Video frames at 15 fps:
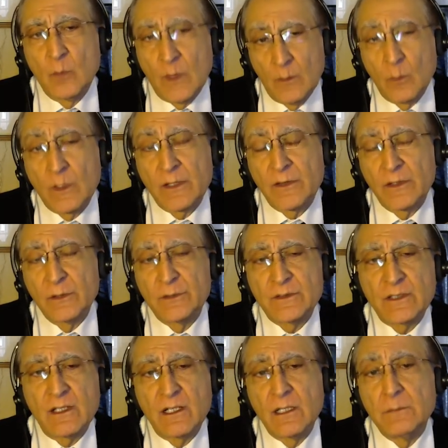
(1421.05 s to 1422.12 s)
one of those
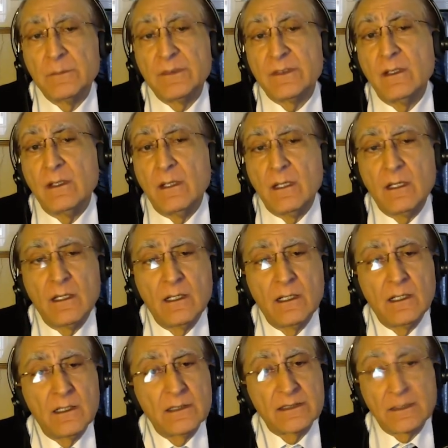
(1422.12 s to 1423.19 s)
times,
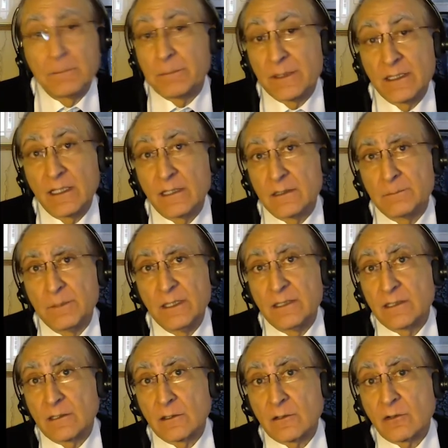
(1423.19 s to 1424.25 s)
some
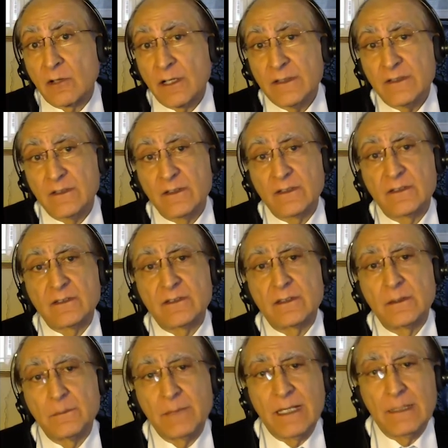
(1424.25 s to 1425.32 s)
political crisis,
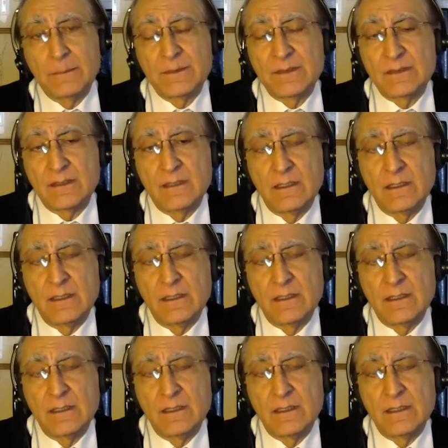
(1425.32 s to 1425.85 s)
perhaps.